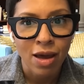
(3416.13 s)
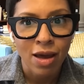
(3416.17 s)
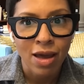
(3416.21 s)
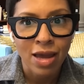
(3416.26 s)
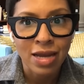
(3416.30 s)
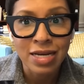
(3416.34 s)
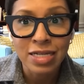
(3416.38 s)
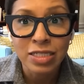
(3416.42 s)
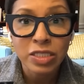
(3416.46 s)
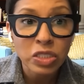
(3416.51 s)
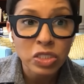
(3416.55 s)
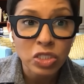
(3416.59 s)

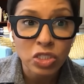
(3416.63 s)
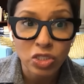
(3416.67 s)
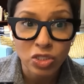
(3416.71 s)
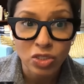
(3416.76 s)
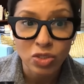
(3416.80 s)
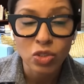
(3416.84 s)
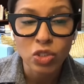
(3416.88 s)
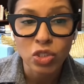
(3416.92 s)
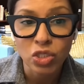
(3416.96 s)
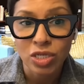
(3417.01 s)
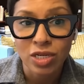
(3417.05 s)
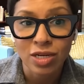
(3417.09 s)
an
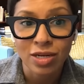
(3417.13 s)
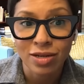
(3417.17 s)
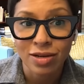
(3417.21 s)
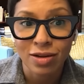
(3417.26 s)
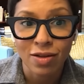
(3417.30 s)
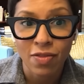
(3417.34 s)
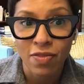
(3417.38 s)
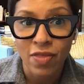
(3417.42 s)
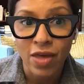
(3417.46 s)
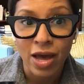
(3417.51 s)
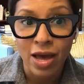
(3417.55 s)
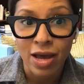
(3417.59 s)
institution
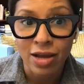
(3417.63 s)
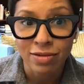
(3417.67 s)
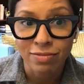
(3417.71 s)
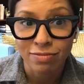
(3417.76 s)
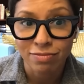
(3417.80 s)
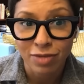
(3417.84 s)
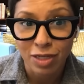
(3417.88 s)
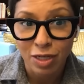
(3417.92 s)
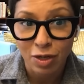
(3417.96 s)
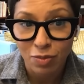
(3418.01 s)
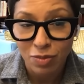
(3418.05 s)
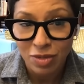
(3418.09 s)
that,
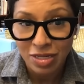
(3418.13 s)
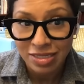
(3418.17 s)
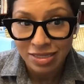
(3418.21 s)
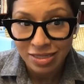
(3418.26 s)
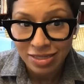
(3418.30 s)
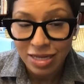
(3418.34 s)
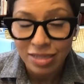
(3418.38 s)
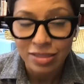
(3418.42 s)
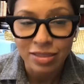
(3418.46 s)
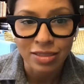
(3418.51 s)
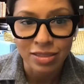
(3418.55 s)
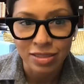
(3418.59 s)
is
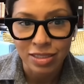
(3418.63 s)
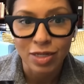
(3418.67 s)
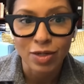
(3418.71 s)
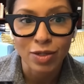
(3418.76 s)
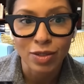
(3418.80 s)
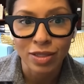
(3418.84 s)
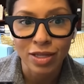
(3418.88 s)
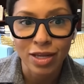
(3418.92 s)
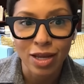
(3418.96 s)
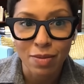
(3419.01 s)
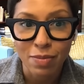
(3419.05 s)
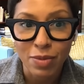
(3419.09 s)

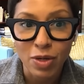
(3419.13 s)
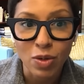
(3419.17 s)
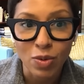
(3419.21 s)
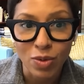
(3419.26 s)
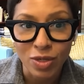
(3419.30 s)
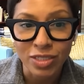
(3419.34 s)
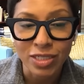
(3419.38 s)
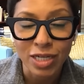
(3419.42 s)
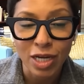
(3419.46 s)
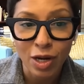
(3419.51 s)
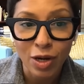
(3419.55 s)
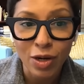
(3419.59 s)
necessarily a
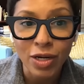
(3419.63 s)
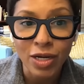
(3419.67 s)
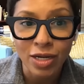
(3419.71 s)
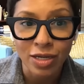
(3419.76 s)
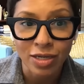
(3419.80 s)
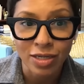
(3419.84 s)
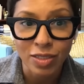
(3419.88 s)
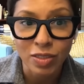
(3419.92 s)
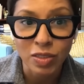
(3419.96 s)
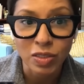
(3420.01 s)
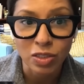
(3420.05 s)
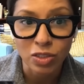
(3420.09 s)

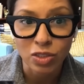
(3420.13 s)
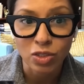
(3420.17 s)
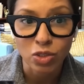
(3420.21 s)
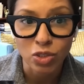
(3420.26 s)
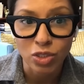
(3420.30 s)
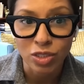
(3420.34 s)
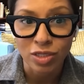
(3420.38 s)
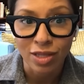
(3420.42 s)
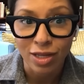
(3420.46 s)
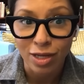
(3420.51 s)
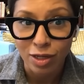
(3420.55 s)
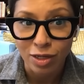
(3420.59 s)
minoritarian
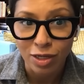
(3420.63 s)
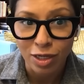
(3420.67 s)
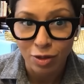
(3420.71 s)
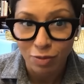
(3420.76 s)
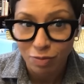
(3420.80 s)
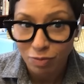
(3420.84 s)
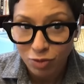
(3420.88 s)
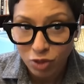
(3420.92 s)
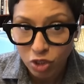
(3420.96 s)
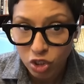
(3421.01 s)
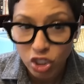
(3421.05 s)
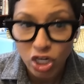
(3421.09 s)
institution, like,
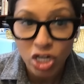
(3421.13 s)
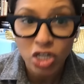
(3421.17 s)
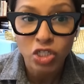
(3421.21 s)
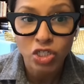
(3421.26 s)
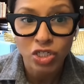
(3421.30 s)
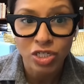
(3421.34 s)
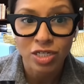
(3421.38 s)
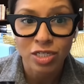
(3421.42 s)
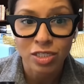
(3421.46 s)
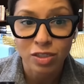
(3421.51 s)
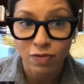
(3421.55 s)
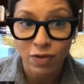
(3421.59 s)

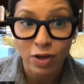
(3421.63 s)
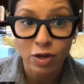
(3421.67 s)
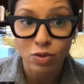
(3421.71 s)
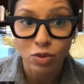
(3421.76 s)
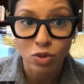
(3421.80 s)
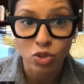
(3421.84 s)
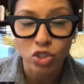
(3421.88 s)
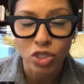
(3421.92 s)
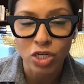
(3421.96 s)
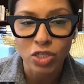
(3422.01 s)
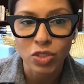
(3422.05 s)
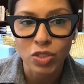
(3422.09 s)
judges,
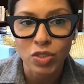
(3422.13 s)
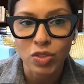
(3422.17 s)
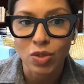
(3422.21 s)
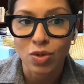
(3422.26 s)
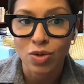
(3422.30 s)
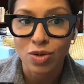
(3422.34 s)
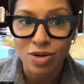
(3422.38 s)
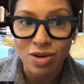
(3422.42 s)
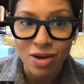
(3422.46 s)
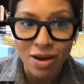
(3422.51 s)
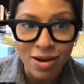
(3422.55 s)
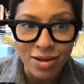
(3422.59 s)
federal judges
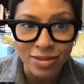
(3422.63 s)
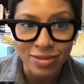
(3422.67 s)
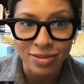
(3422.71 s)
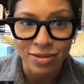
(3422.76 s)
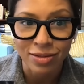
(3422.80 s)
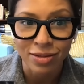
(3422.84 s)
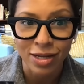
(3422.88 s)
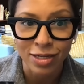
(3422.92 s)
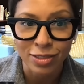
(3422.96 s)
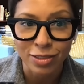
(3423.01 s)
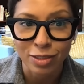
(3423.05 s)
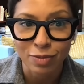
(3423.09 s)
are not
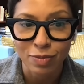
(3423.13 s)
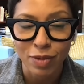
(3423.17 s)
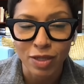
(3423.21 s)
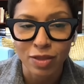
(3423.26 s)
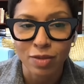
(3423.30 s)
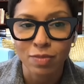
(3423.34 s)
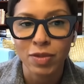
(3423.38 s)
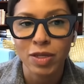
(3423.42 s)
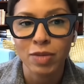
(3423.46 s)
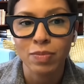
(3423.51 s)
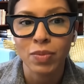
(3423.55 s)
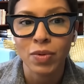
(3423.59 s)
elected by
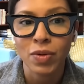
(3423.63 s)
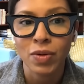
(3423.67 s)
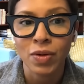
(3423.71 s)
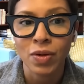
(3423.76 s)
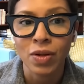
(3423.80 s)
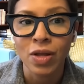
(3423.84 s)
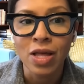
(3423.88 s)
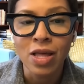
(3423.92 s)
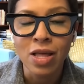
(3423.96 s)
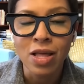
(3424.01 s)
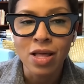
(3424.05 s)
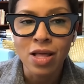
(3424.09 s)
the
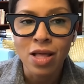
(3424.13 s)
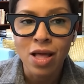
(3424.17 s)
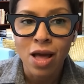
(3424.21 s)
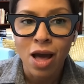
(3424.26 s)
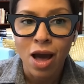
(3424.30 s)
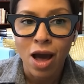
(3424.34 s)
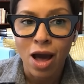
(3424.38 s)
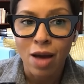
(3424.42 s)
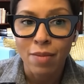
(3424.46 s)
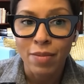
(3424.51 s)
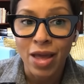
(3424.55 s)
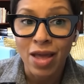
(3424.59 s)
people,
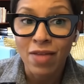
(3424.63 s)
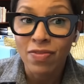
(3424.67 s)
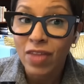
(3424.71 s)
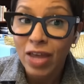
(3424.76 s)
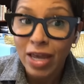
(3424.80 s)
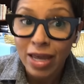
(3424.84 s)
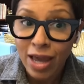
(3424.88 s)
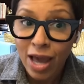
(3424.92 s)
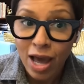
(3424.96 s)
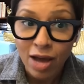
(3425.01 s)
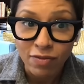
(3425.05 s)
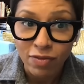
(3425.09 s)
and
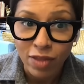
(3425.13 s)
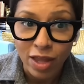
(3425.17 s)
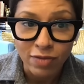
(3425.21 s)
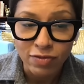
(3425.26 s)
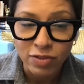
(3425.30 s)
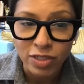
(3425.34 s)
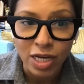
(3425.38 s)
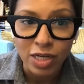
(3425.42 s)
they have life